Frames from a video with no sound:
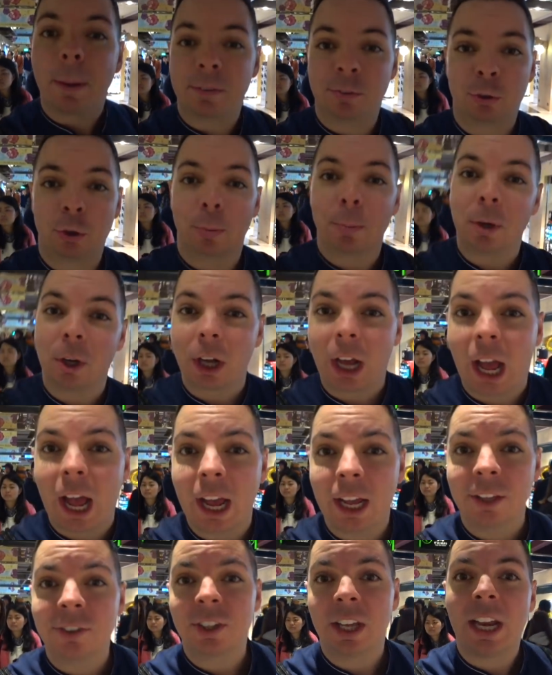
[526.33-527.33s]
bus terminal,
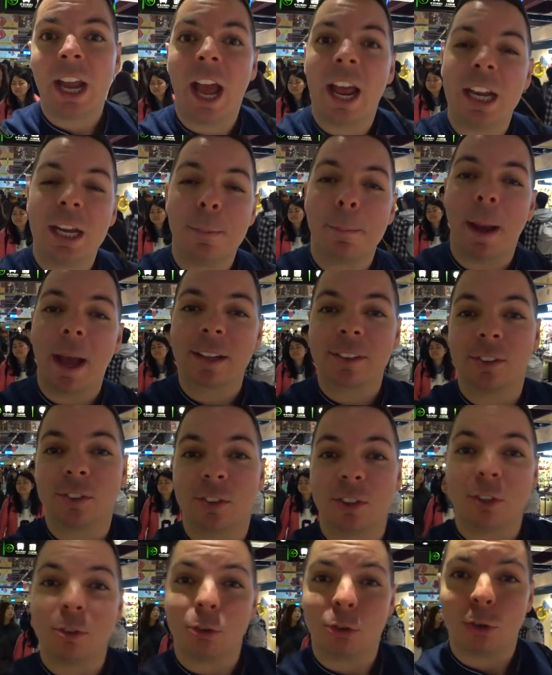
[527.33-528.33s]
guys, and heading back to
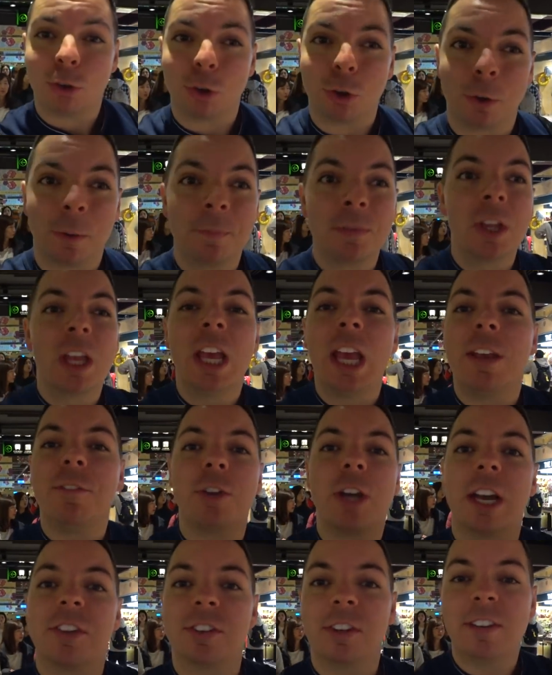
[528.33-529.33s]
Hsinchu. If
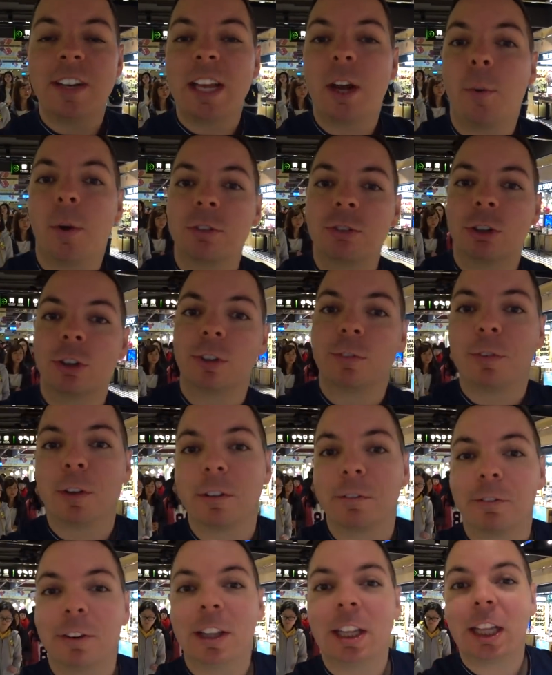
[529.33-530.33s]
you guys have any questions,
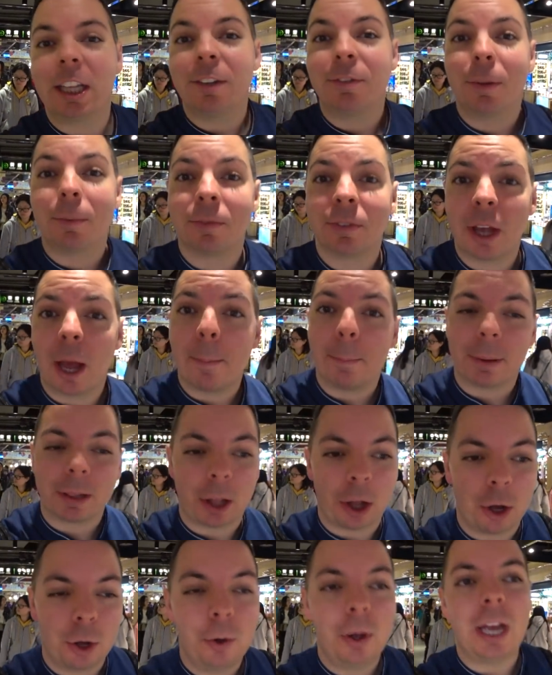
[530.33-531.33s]
feel free to leave them down
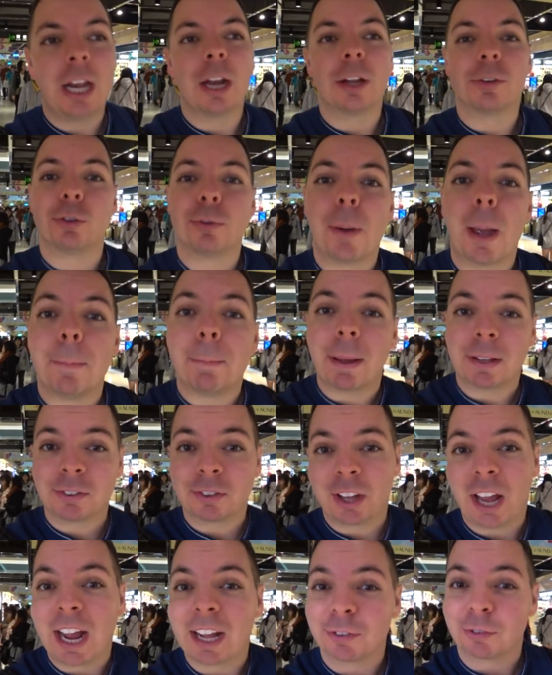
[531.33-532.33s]
below and I'll do my
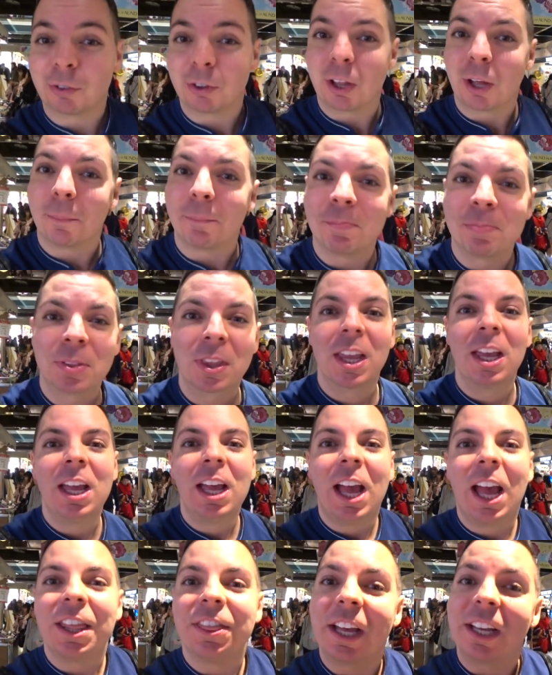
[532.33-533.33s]
best to answer them.
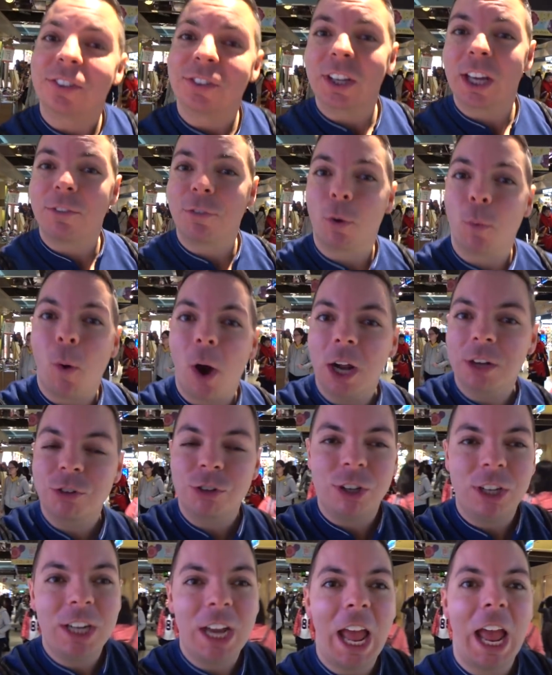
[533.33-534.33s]
Thanks again for
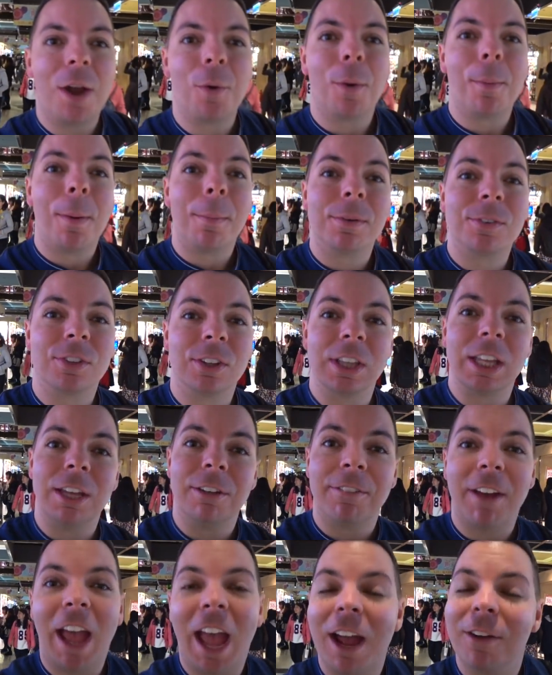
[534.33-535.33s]
watching, and remember to
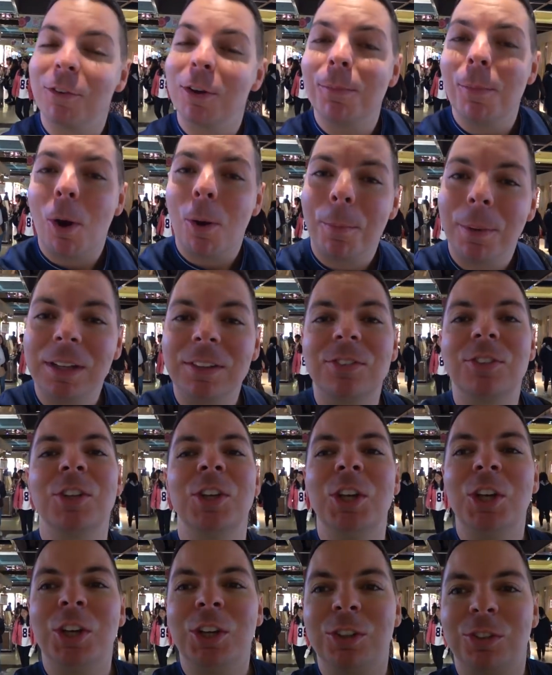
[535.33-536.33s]
live every moment
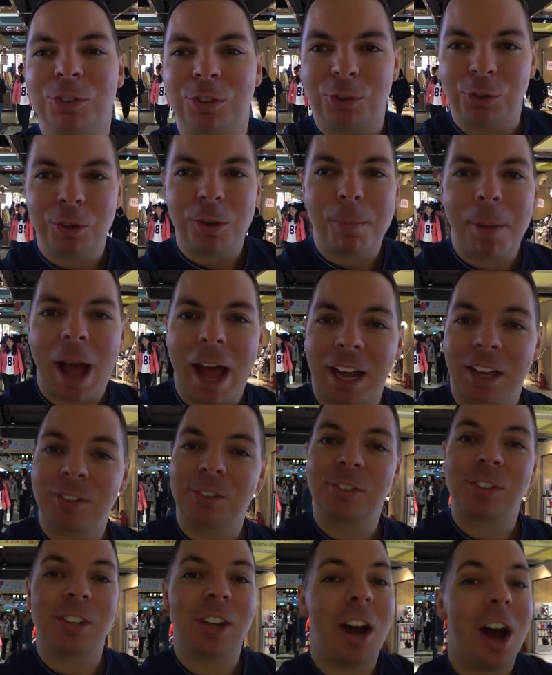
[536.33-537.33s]
to the
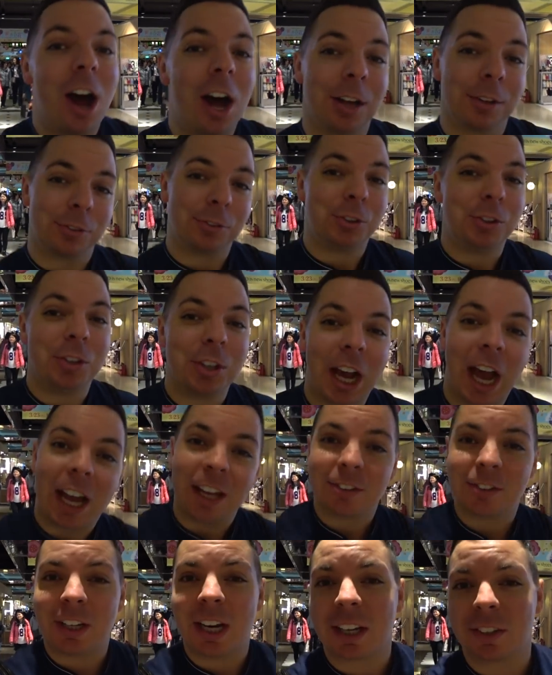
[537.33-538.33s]
max. I'll see you
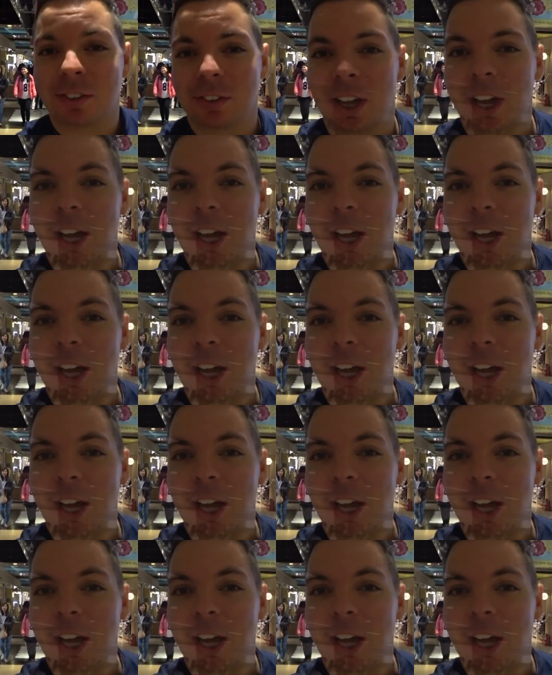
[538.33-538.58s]
guys next